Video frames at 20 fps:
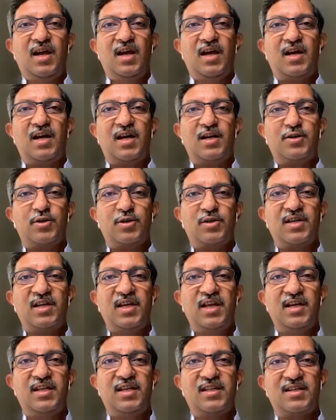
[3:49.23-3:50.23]
to
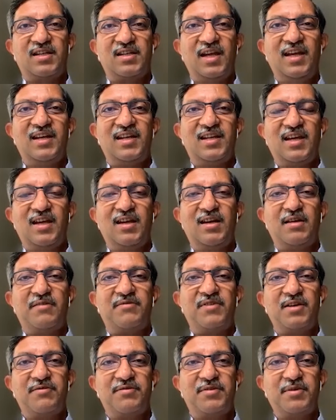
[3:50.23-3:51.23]
create the right kind of
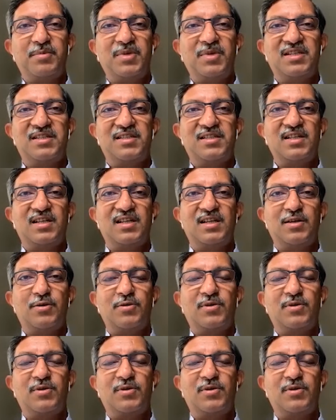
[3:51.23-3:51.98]
information,